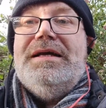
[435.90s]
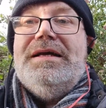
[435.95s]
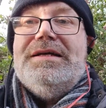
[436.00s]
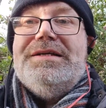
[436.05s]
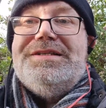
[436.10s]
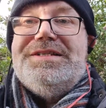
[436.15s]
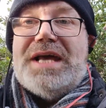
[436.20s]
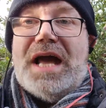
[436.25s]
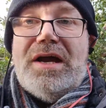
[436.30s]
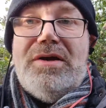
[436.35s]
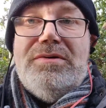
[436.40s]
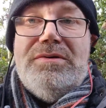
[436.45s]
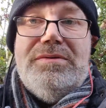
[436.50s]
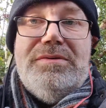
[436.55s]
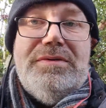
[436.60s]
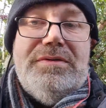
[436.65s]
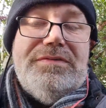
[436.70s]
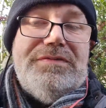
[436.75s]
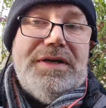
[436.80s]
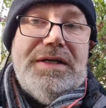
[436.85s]

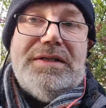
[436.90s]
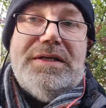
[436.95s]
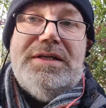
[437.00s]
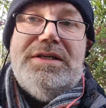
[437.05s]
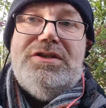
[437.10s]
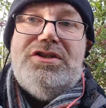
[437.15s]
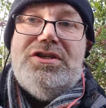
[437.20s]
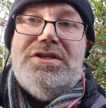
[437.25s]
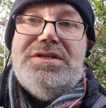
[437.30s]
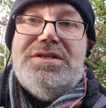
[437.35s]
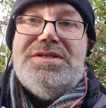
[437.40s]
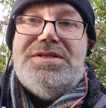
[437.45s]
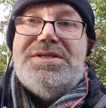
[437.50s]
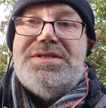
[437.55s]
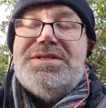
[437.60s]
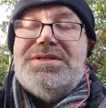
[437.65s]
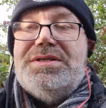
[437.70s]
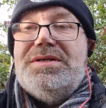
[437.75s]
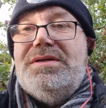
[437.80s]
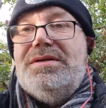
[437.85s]
town,
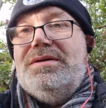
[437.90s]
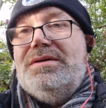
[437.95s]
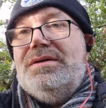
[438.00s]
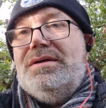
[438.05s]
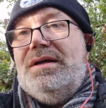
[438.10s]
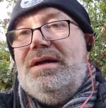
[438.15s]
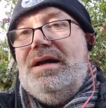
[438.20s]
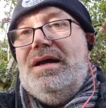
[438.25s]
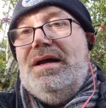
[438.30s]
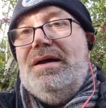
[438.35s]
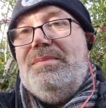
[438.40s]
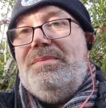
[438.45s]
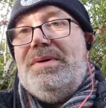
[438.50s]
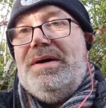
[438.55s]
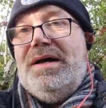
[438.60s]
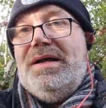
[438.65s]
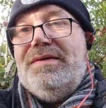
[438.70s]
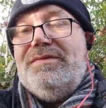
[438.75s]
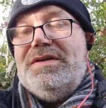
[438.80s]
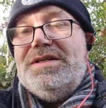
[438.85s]
villages,
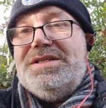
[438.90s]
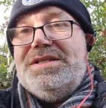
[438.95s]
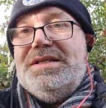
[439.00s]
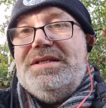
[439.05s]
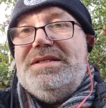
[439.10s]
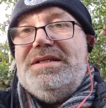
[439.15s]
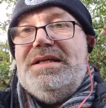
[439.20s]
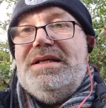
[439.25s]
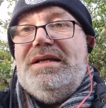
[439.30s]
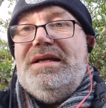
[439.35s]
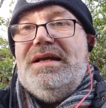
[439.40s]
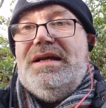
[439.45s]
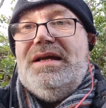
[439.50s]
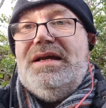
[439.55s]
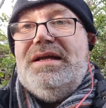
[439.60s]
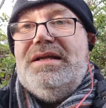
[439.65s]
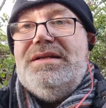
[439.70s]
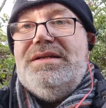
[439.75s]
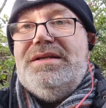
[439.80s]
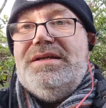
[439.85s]
part of a city
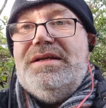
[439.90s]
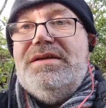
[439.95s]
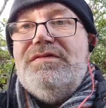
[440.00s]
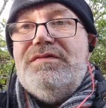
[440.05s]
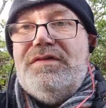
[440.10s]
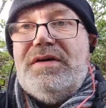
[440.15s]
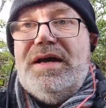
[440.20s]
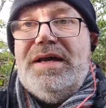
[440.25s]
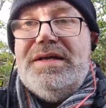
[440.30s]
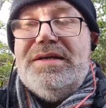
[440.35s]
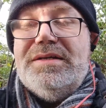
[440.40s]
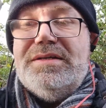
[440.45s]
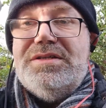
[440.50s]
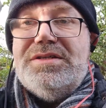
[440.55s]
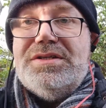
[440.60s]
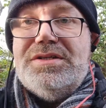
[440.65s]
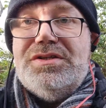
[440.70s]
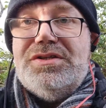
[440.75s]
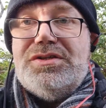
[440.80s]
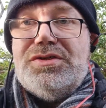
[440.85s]
and environs
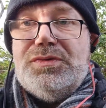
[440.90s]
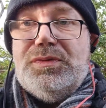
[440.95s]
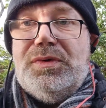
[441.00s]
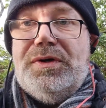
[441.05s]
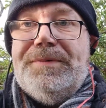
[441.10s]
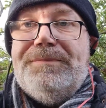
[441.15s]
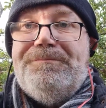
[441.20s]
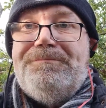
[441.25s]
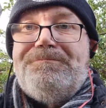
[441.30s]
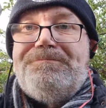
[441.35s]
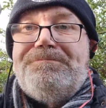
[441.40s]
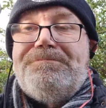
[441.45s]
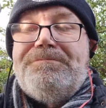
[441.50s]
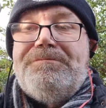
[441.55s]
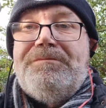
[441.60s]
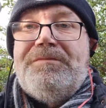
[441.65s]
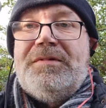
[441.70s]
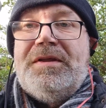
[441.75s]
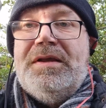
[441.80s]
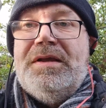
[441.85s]
and so on.
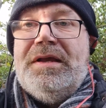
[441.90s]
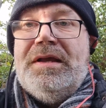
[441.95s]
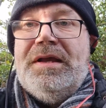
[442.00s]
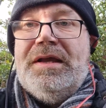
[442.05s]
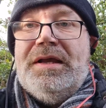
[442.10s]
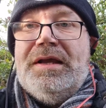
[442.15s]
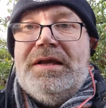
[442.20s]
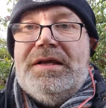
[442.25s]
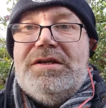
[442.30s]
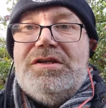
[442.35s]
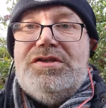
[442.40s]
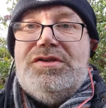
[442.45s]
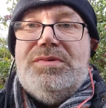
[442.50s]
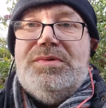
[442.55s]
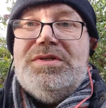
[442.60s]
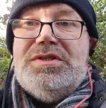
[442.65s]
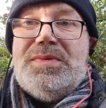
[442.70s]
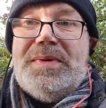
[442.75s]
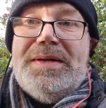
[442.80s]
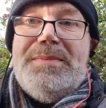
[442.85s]
So
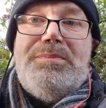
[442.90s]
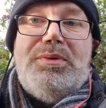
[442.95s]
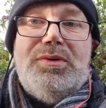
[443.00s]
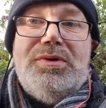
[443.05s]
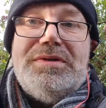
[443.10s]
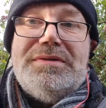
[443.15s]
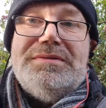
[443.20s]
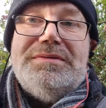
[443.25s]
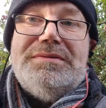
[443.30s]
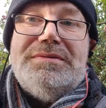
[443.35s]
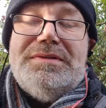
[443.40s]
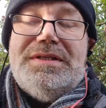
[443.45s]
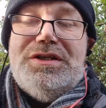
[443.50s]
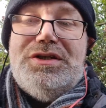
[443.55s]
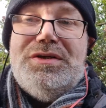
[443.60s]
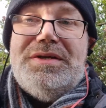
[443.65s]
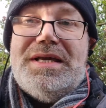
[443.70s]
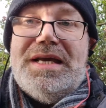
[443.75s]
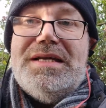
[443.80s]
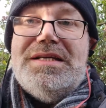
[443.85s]
it's quite important that
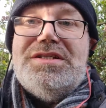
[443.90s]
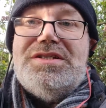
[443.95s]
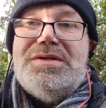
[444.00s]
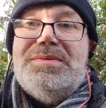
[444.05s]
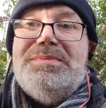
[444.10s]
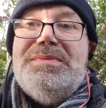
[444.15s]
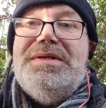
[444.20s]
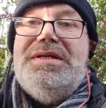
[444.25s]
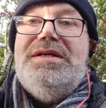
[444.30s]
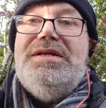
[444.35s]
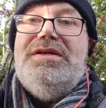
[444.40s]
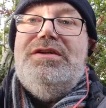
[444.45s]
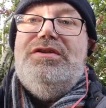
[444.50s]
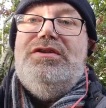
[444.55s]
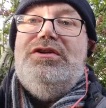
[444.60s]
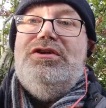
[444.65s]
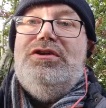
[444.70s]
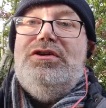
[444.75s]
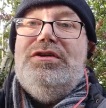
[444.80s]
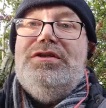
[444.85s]
you get somebody
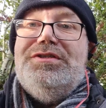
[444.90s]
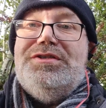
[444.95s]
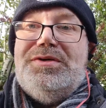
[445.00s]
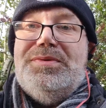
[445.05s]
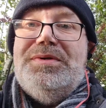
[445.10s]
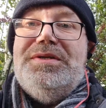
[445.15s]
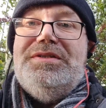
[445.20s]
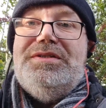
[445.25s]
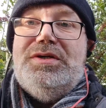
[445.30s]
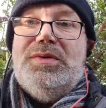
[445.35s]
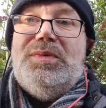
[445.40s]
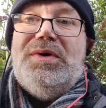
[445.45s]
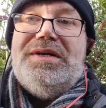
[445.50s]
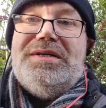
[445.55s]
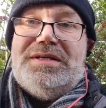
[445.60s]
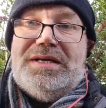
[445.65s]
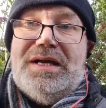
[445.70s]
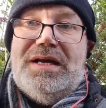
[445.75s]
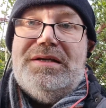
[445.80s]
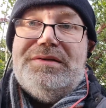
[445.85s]
that is going to
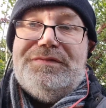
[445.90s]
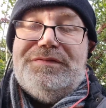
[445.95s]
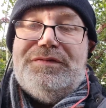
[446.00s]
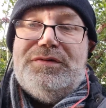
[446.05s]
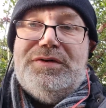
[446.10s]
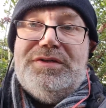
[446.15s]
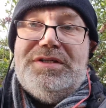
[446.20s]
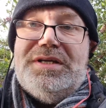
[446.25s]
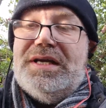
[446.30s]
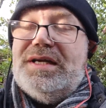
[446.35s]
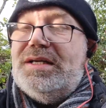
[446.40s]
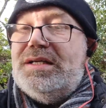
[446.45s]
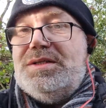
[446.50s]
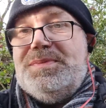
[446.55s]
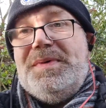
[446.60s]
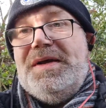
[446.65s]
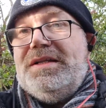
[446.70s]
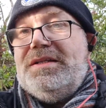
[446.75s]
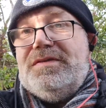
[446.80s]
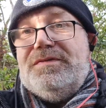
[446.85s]
work hard for you,
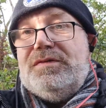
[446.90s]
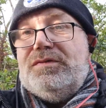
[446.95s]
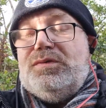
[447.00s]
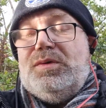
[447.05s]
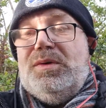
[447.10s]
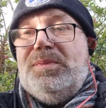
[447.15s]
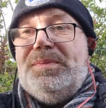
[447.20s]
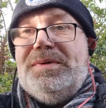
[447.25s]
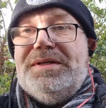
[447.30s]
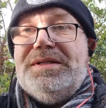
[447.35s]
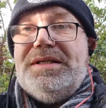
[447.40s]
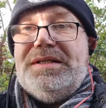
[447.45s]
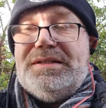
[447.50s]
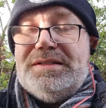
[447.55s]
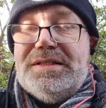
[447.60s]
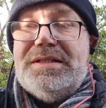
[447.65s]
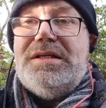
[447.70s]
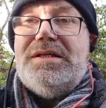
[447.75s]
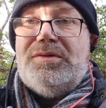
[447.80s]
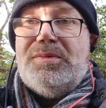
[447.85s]
irrespective of what
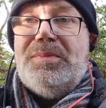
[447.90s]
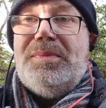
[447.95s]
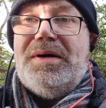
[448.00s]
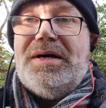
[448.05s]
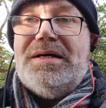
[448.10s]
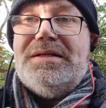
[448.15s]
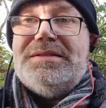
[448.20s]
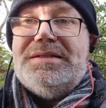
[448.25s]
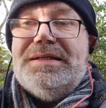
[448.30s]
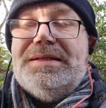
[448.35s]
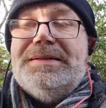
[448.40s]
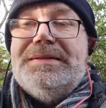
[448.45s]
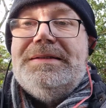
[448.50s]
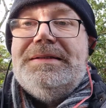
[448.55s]
political party.